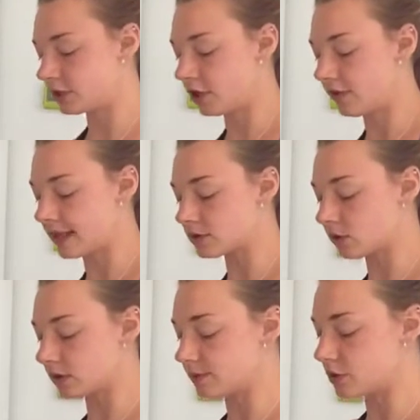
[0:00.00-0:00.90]
So that's
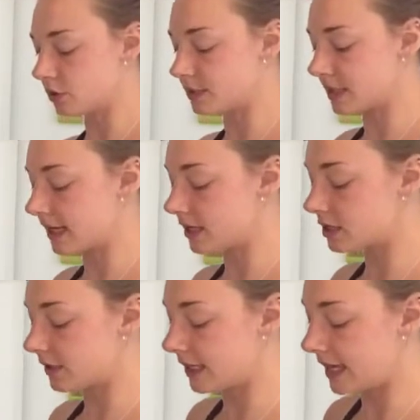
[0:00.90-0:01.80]
all absorbed in there.
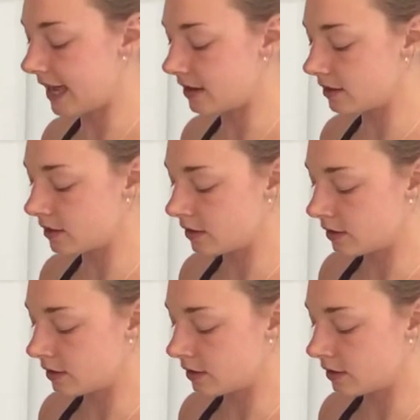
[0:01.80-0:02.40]
So again,